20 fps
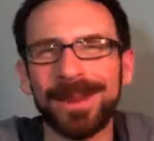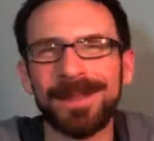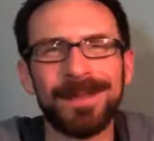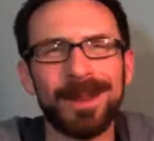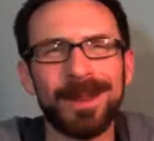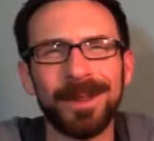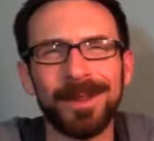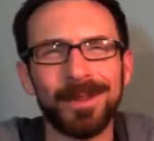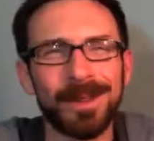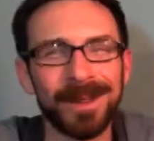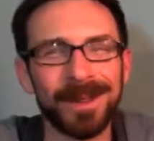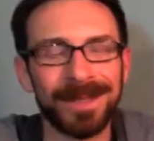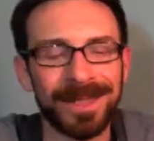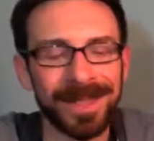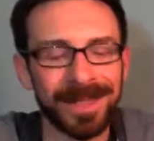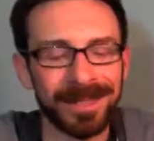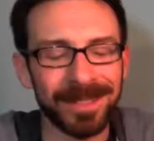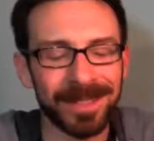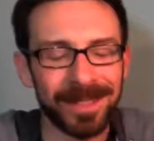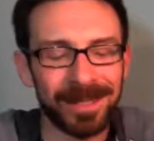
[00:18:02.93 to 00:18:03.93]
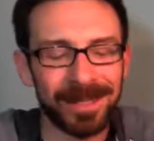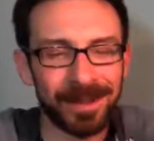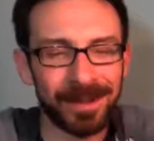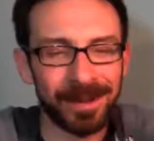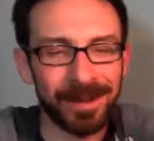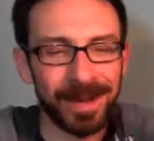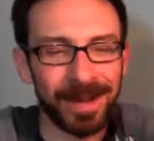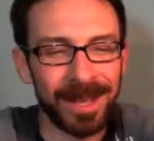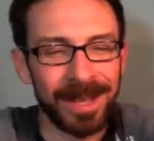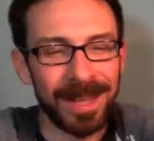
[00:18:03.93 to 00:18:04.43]
out of all the weird things I
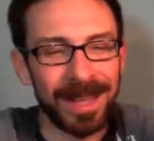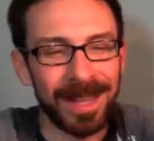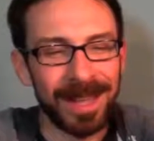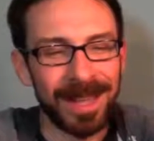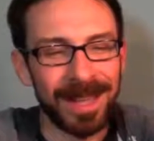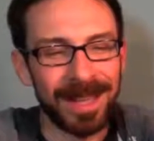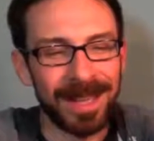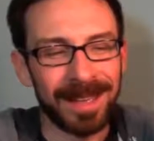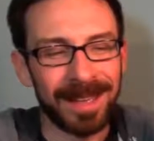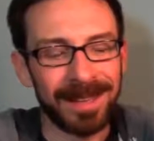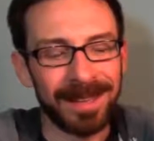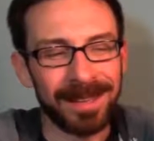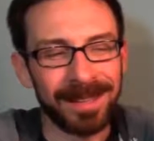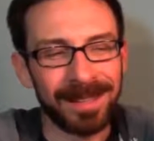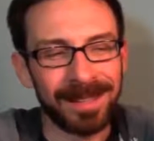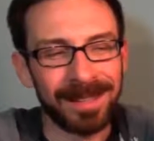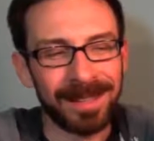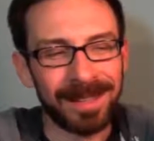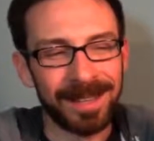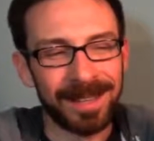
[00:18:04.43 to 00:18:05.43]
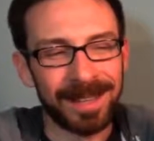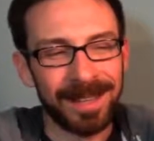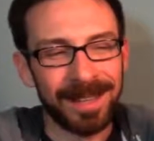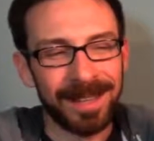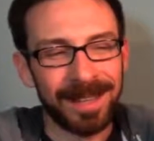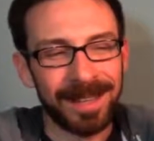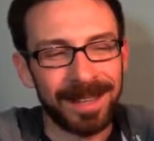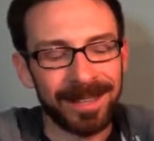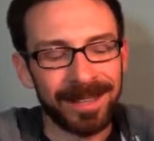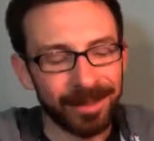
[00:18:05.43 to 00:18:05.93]
do. And
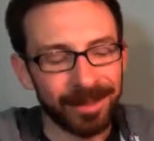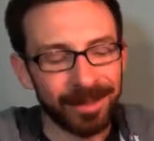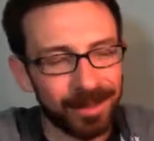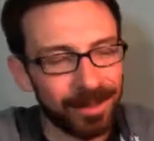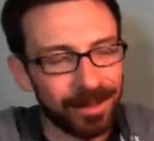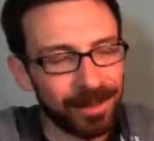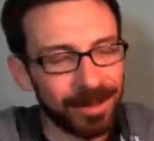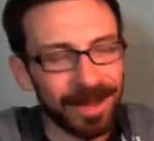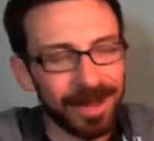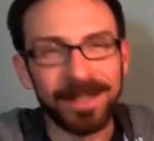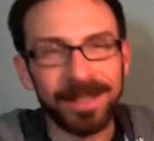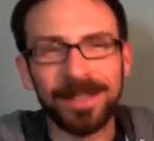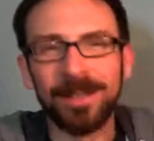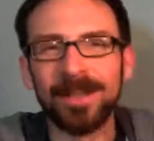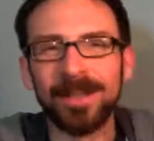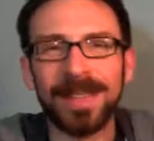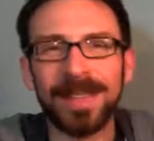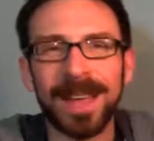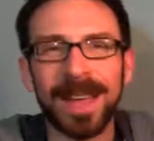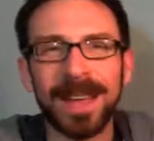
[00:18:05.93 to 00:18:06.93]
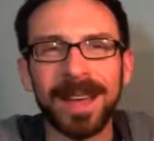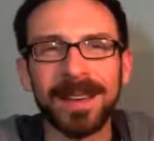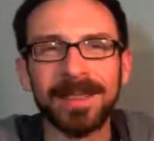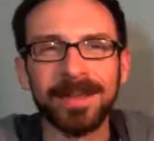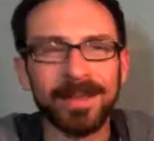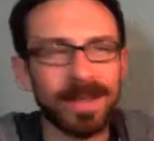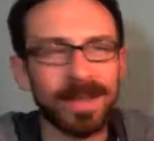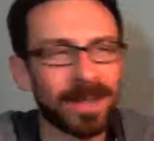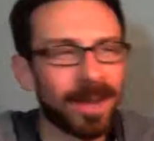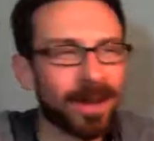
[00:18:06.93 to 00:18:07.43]
so I showed her how to use that and
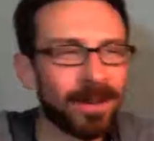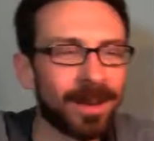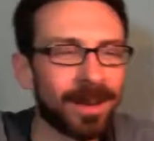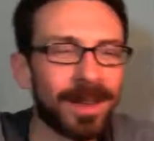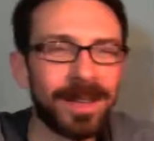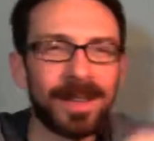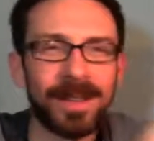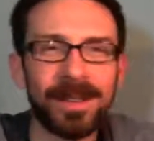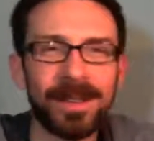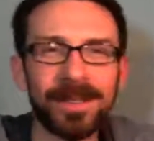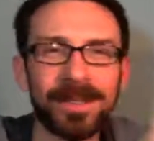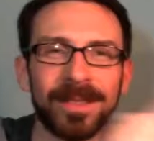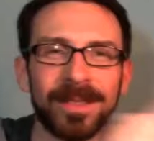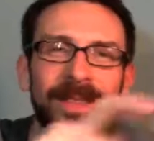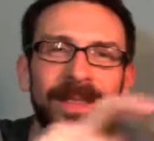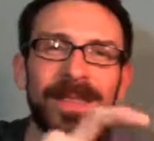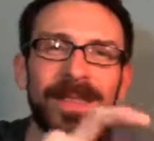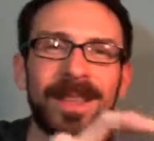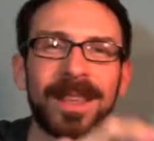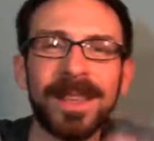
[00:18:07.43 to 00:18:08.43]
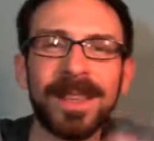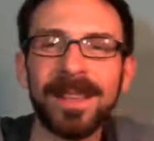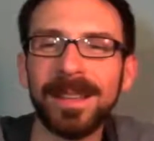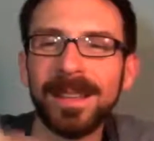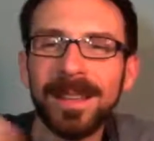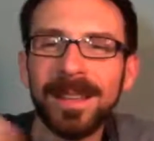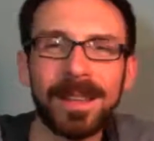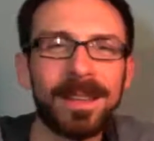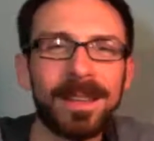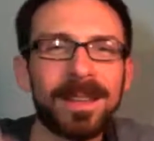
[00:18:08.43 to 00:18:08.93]
was like, all right, here's the
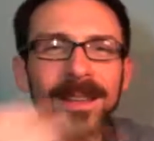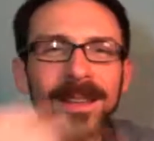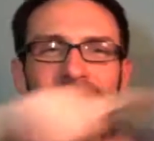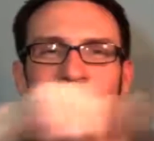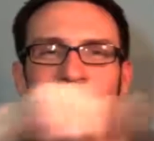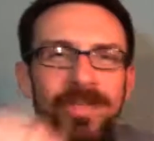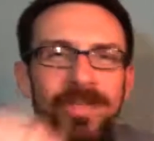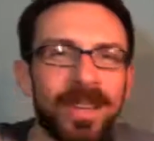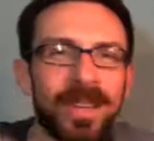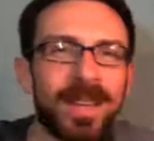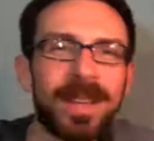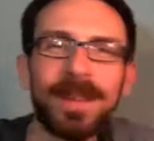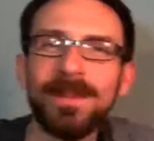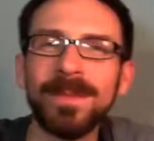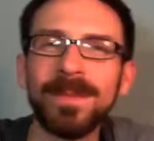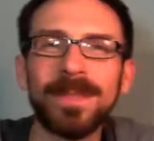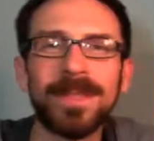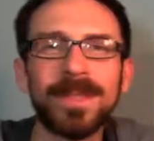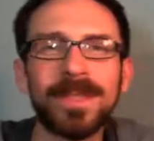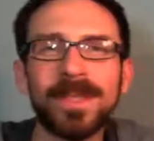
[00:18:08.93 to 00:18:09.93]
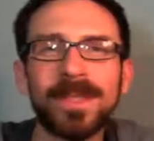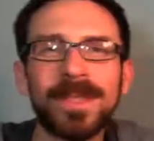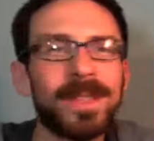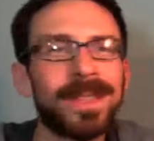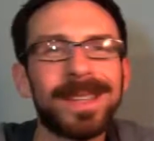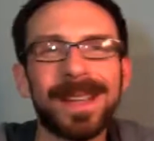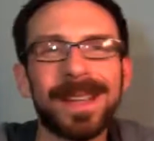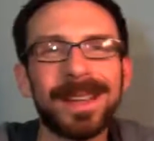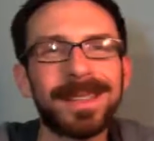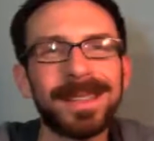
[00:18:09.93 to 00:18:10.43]
thing. Here's James, you
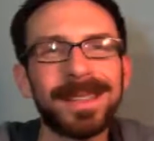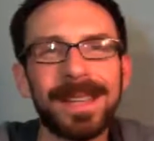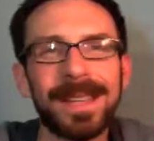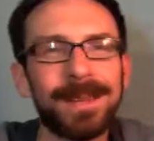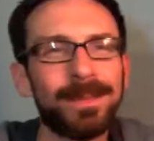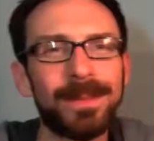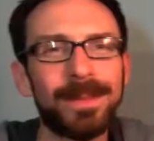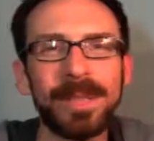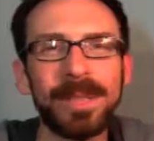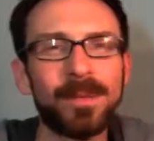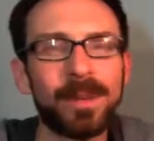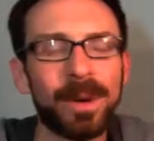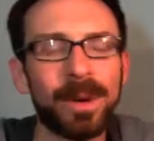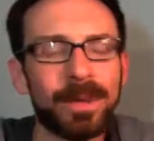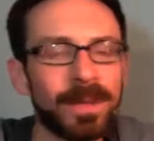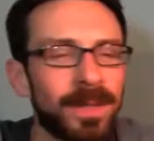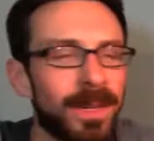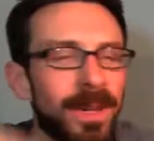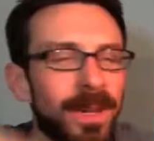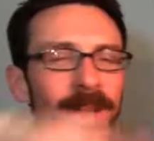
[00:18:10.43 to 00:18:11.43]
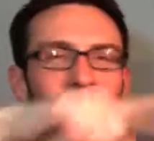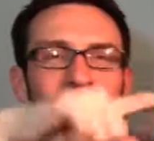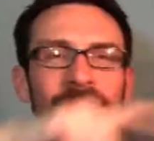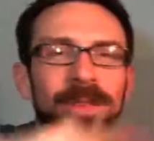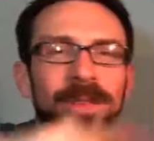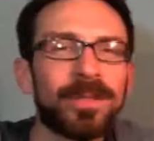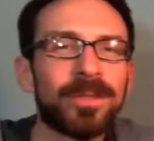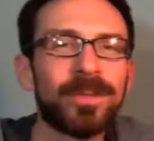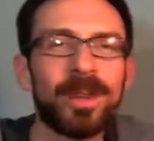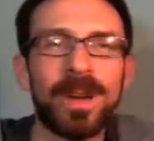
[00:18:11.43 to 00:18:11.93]
can talk to him, but you won't.
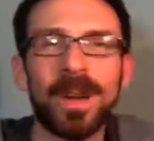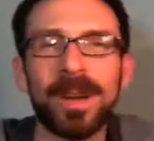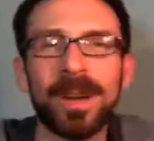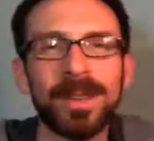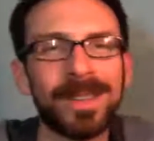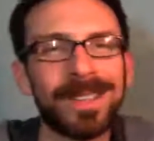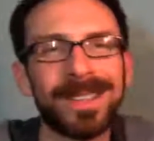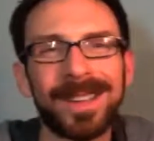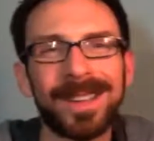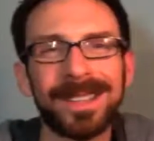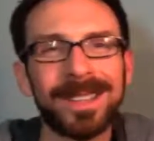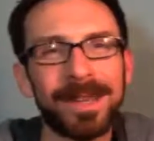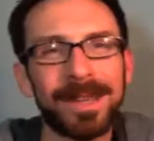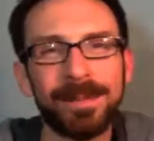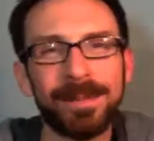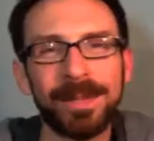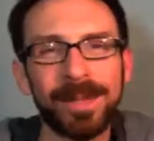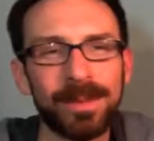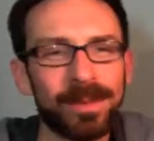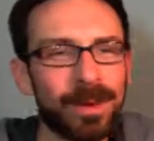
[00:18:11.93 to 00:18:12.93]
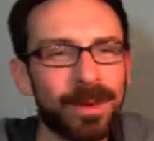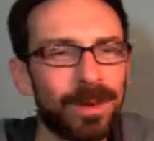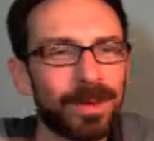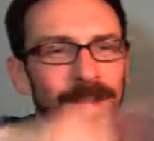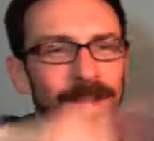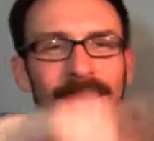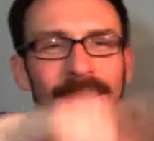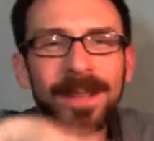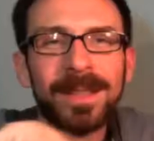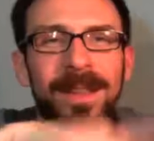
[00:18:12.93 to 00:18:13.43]
Here's Ron, you can talk to him, but you
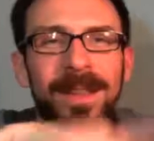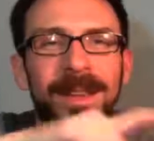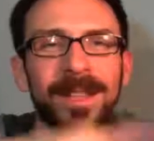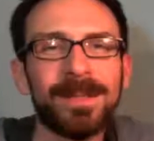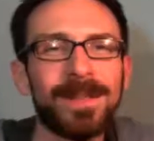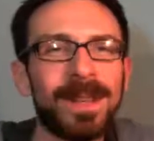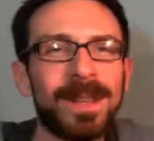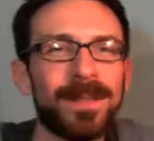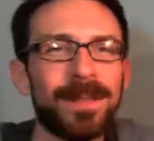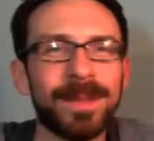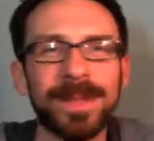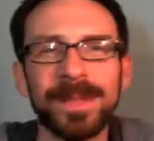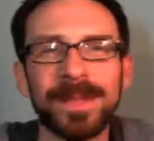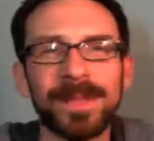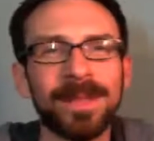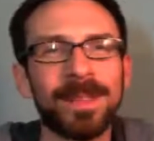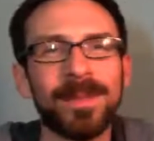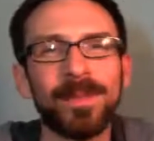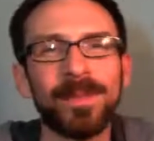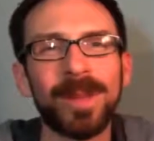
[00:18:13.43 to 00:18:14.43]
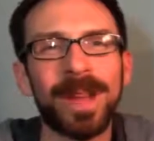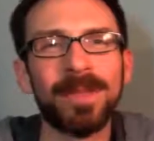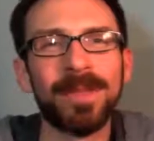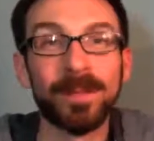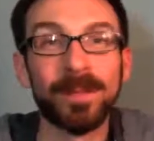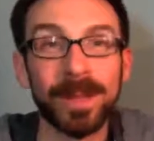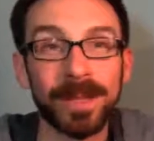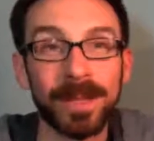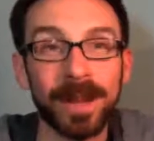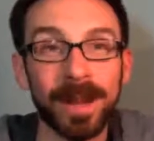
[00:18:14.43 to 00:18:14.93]
won't. Talk to me and Melissa and we'll have a
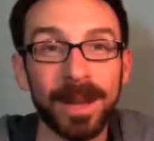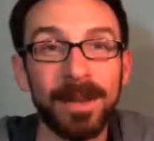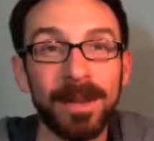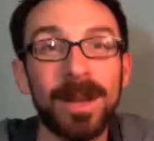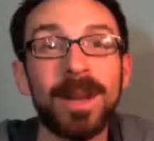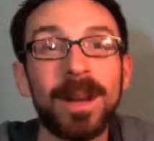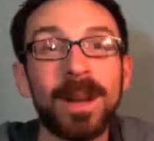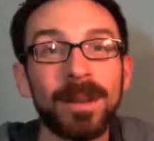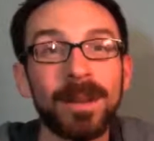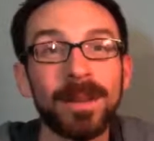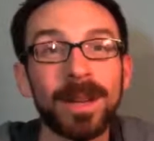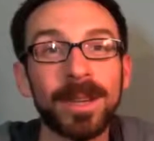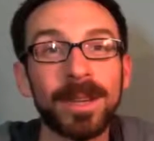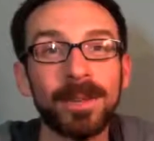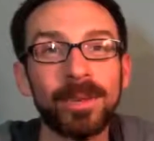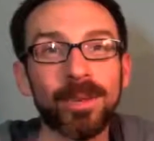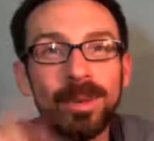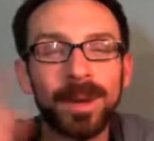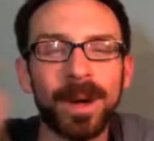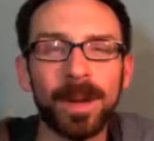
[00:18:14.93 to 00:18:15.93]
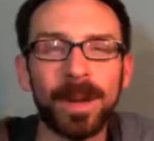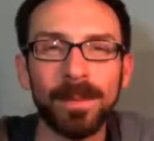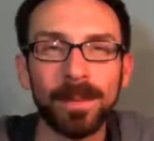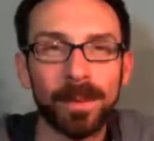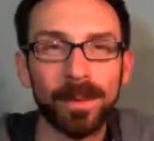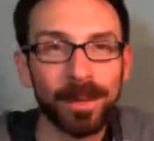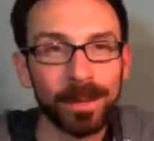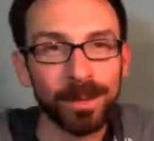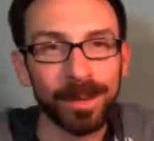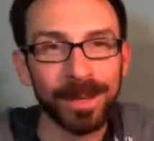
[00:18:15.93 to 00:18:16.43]
great time. All right, cool, I'm
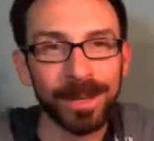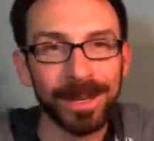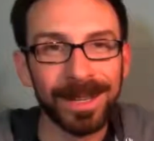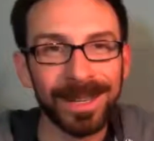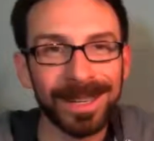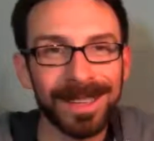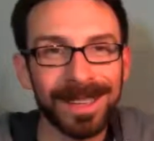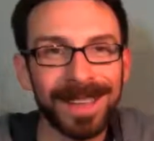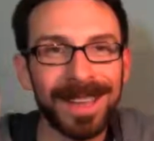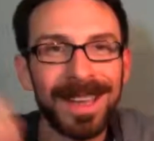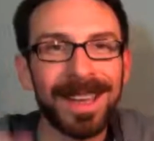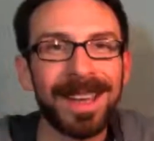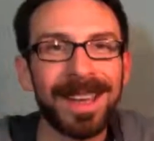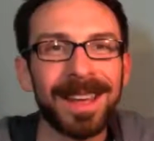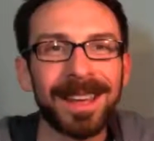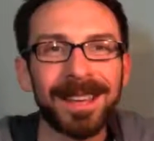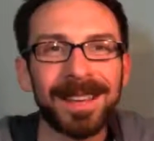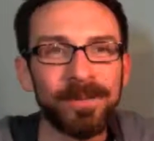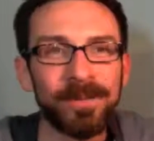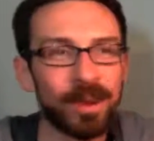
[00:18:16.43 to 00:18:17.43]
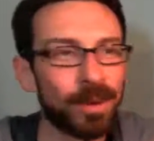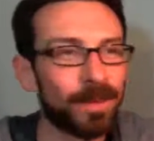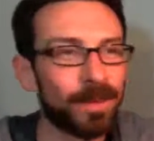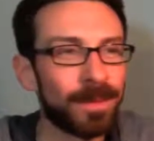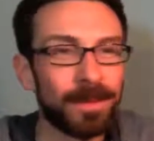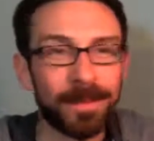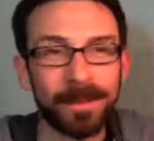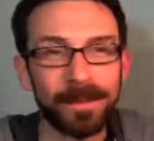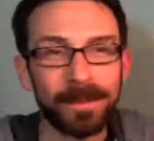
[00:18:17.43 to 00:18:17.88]
going to work. Don't